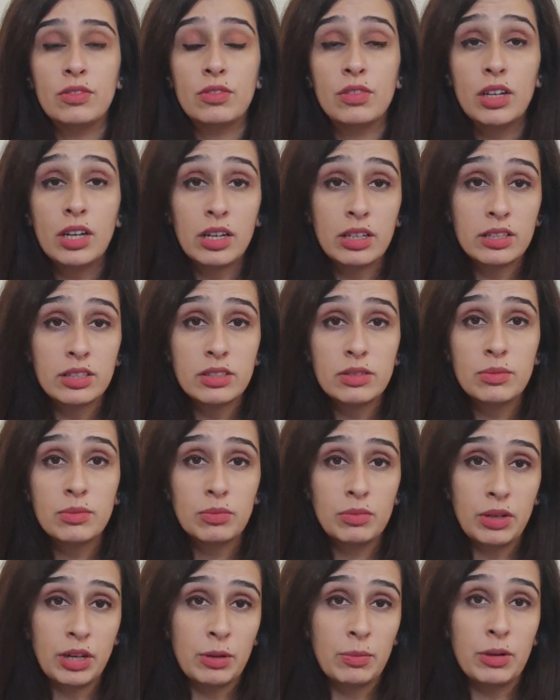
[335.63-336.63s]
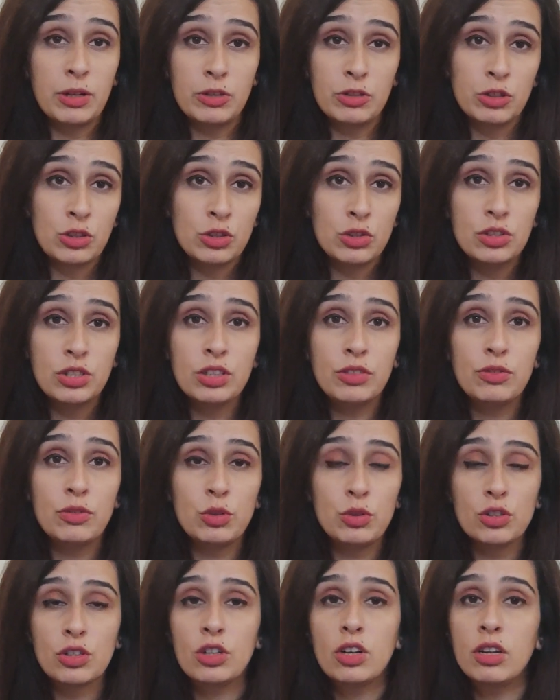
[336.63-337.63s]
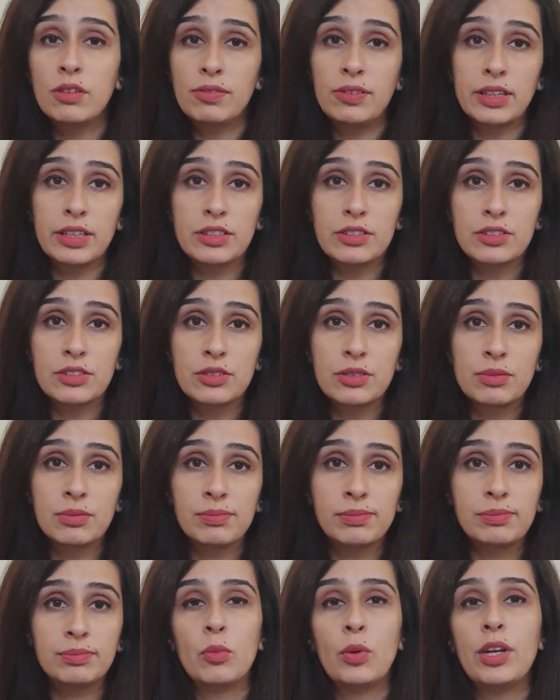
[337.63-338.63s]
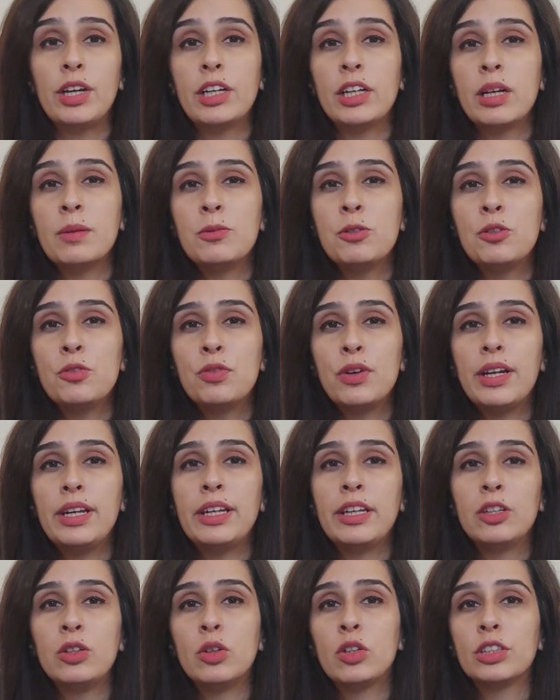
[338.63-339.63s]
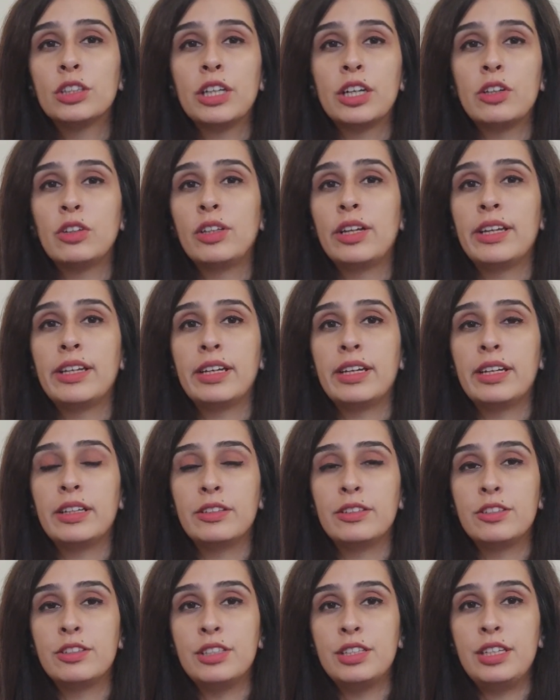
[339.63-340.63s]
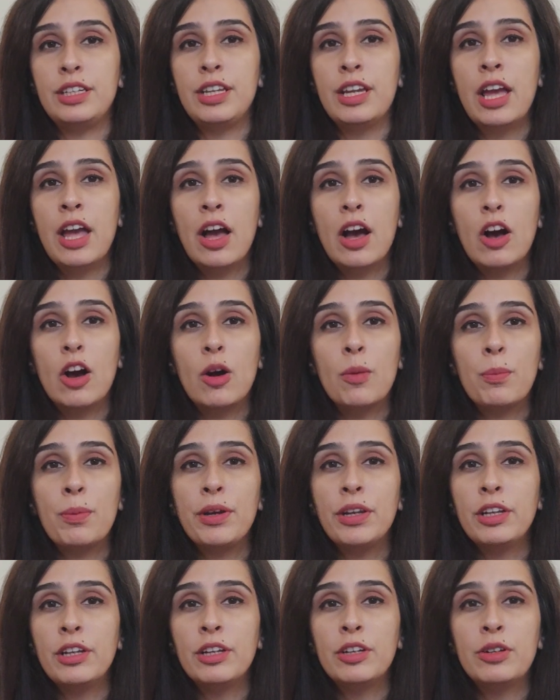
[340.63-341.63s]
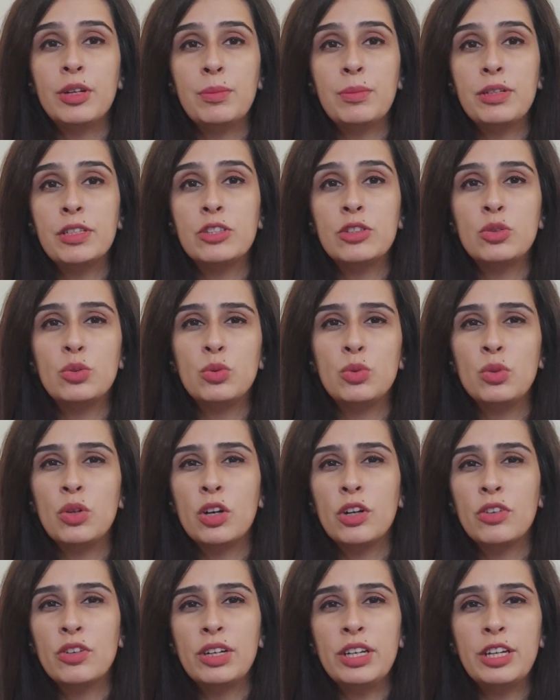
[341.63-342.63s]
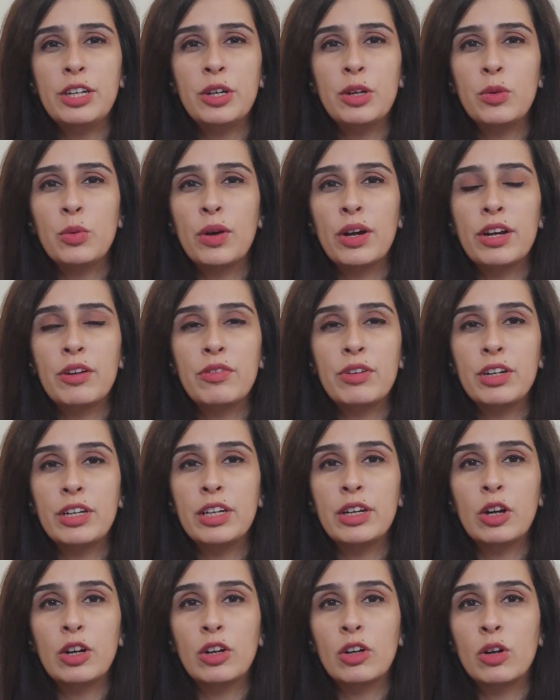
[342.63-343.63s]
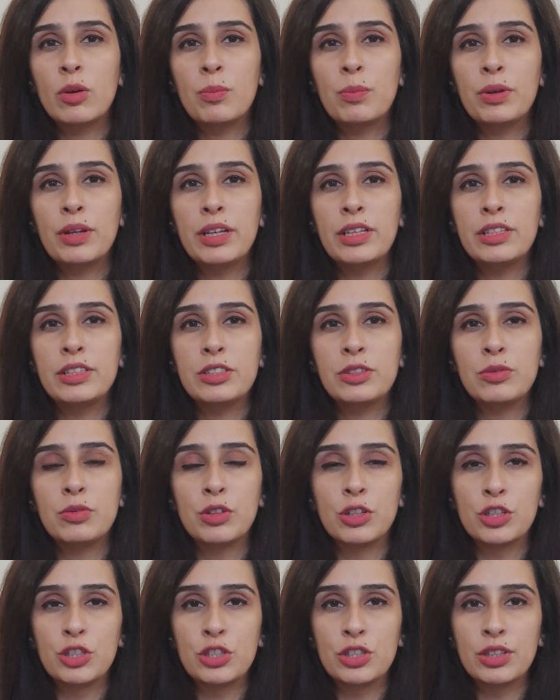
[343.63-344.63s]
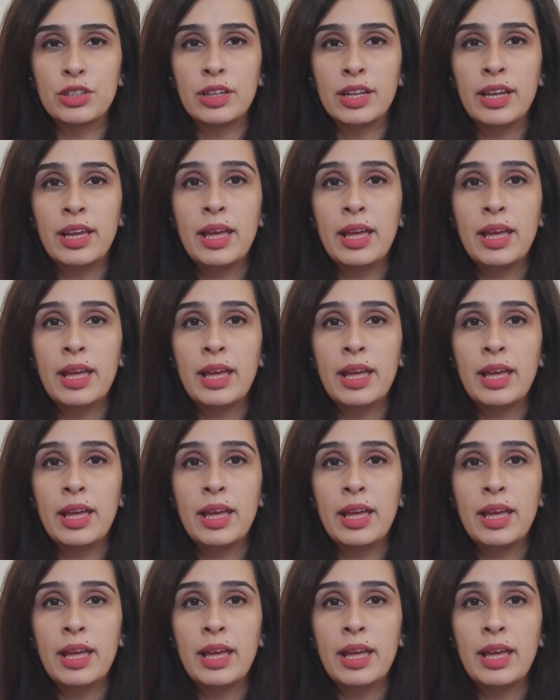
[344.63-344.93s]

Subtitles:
thus hereby reducing future conflicts. When it comes to filing a North Carolina LLC, operating agreements do not really require a very comprehensive version,